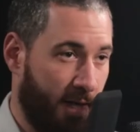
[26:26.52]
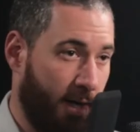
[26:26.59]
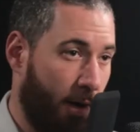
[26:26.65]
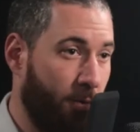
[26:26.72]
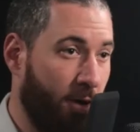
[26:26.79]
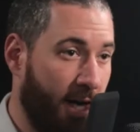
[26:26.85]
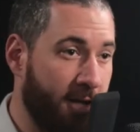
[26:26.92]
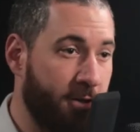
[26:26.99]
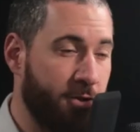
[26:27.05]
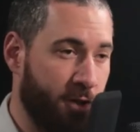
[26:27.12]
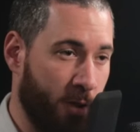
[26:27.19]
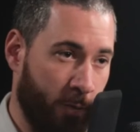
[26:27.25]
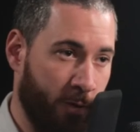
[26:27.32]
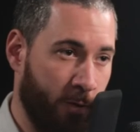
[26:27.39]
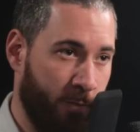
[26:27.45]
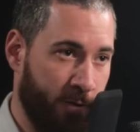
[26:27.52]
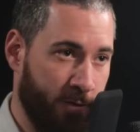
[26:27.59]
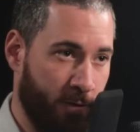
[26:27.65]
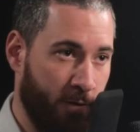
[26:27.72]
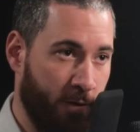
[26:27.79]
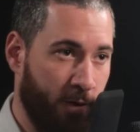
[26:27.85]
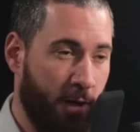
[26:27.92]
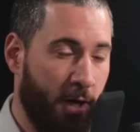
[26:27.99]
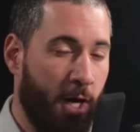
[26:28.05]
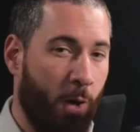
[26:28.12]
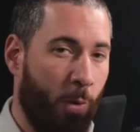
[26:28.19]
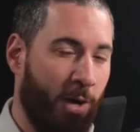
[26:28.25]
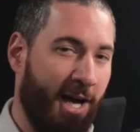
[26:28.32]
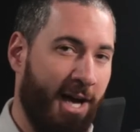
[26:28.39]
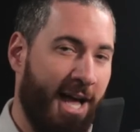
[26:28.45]
a, a relationship with the person.
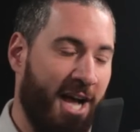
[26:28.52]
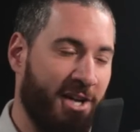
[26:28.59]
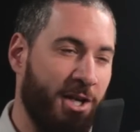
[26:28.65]
Well, yeah.